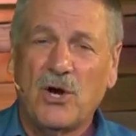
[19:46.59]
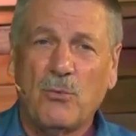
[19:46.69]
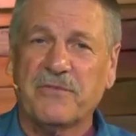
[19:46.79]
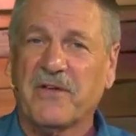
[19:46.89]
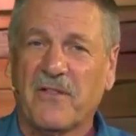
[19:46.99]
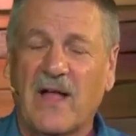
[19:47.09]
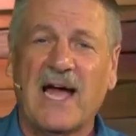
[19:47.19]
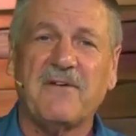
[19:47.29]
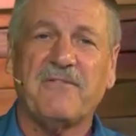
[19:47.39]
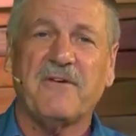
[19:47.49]
with a
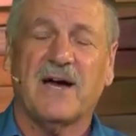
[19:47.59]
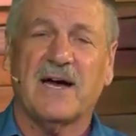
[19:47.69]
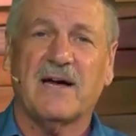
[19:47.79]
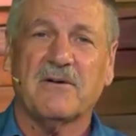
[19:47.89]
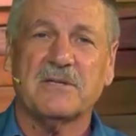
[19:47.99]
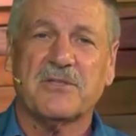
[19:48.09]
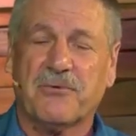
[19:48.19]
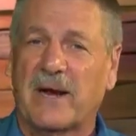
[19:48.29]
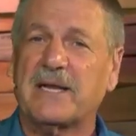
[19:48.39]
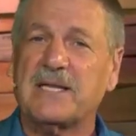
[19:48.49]
life uh,
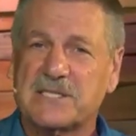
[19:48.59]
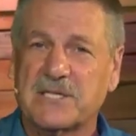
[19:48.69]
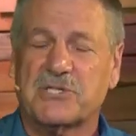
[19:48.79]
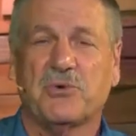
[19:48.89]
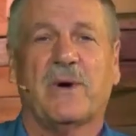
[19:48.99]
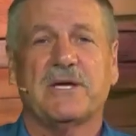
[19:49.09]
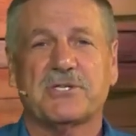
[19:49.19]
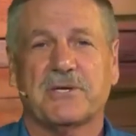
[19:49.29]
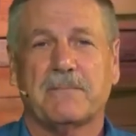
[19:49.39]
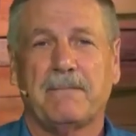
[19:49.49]
threatening
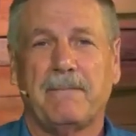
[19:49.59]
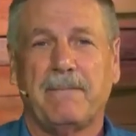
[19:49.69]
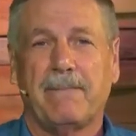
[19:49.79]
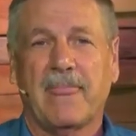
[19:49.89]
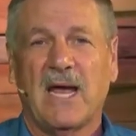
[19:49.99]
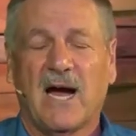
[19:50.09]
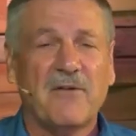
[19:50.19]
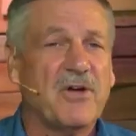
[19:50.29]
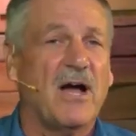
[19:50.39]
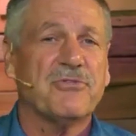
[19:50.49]
situation.
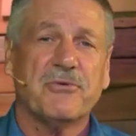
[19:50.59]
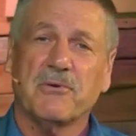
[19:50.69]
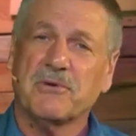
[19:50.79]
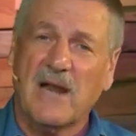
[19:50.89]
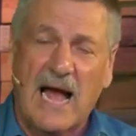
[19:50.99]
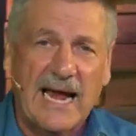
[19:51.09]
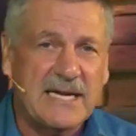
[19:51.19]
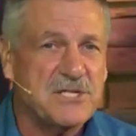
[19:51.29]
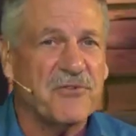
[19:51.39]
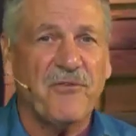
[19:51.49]
I've gone through
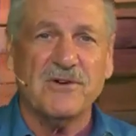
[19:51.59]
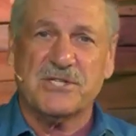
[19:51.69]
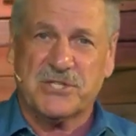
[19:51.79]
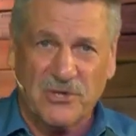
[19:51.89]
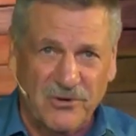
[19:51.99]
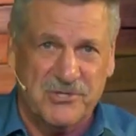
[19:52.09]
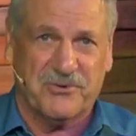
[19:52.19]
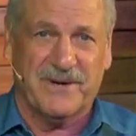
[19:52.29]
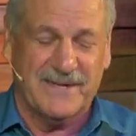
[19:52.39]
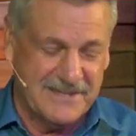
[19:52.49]
nine different
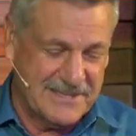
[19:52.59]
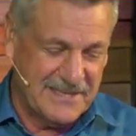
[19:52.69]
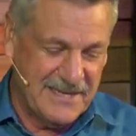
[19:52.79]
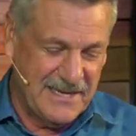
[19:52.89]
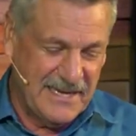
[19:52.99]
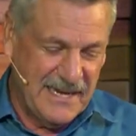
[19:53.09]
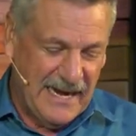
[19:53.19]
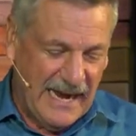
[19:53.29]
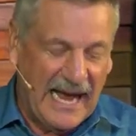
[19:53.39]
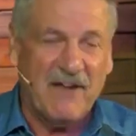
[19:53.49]
surgeries.
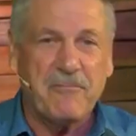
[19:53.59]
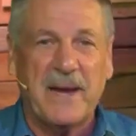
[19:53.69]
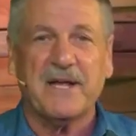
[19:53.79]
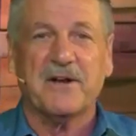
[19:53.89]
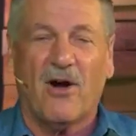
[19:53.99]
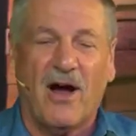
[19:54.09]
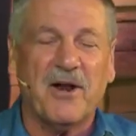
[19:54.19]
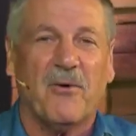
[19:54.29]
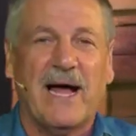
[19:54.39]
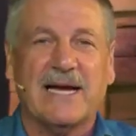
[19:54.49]
I've been in
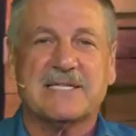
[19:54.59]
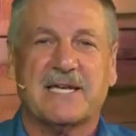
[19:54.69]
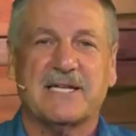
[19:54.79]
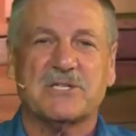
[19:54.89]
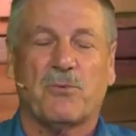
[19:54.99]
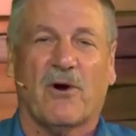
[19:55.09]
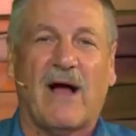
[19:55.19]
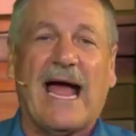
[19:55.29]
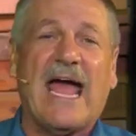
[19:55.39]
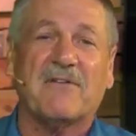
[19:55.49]
auto accidents
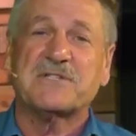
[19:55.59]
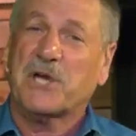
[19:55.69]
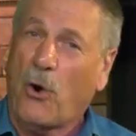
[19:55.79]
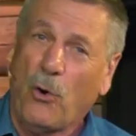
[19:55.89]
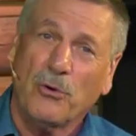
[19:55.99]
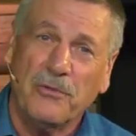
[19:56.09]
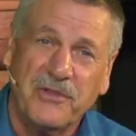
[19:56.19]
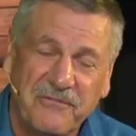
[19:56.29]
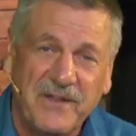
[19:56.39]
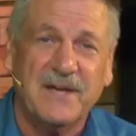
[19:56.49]
where I have totaled
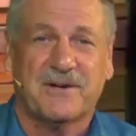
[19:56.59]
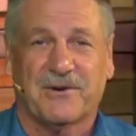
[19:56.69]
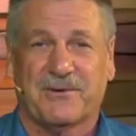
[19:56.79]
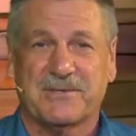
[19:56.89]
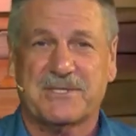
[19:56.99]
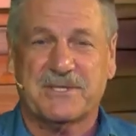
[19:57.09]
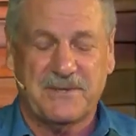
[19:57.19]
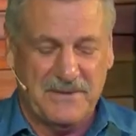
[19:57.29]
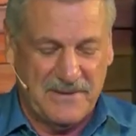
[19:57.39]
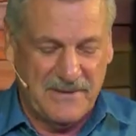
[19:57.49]
the vehicles.
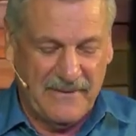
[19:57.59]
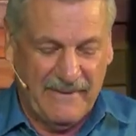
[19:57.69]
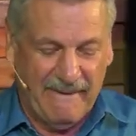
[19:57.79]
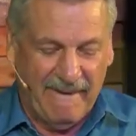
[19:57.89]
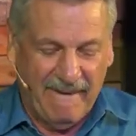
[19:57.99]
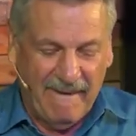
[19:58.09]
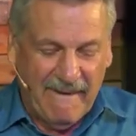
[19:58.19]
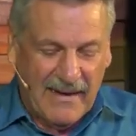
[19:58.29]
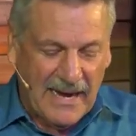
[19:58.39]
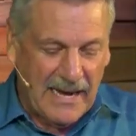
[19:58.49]

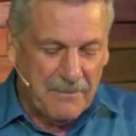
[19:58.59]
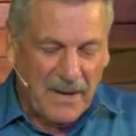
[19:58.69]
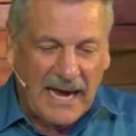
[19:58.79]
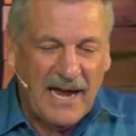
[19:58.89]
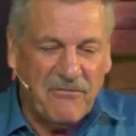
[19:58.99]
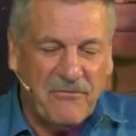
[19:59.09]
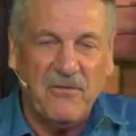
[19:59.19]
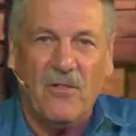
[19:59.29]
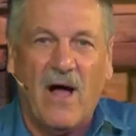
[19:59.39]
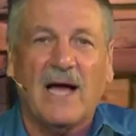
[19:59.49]
Um, I've
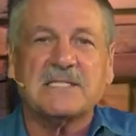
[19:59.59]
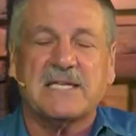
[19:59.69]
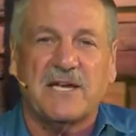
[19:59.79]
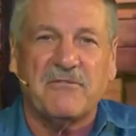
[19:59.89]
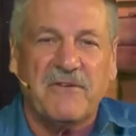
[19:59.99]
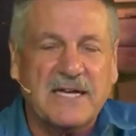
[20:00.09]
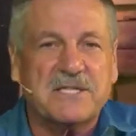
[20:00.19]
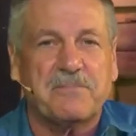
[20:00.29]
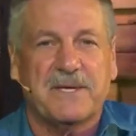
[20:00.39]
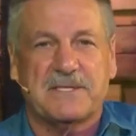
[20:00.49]
lost
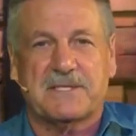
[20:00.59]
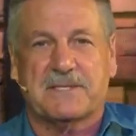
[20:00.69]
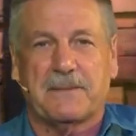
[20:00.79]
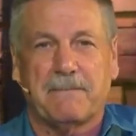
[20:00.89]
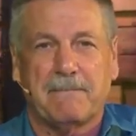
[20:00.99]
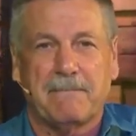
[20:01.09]
investments